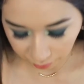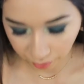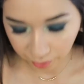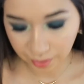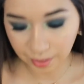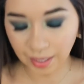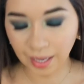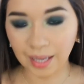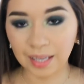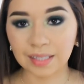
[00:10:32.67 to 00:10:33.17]
got
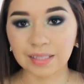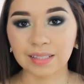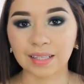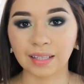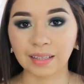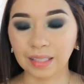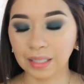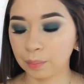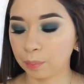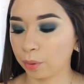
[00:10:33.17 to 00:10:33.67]
it as
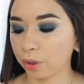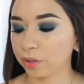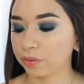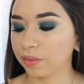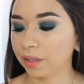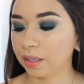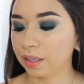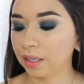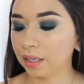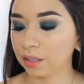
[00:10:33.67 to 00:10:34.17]
the
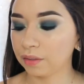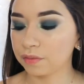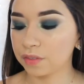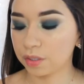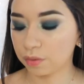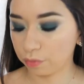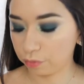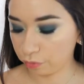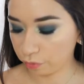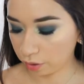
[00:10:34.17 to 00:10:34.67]
birthday
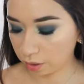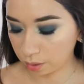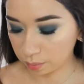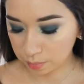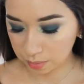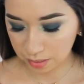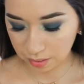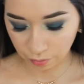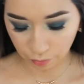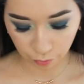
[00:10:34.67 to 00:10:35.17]
gift
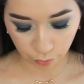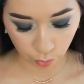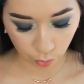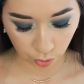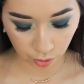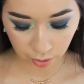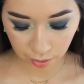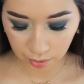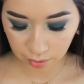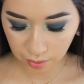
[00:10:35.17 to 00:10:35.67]
from
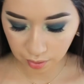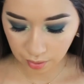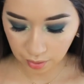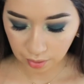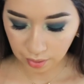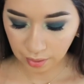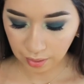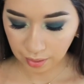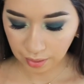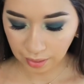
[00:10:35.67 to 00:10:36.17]
Sephora,
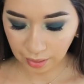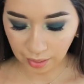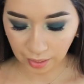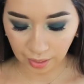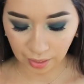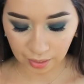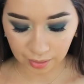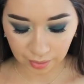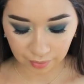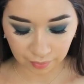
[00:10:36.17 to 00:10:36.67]

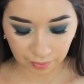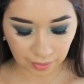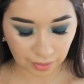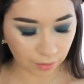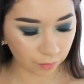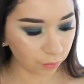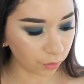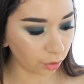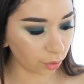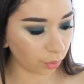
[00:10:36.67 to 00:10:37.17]
and they
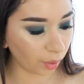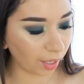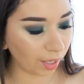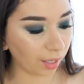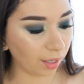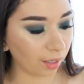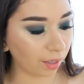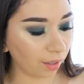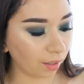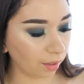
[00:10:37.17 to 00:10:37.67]
give you
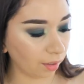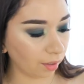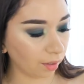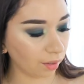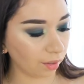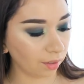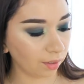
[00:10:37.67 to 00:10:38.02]
a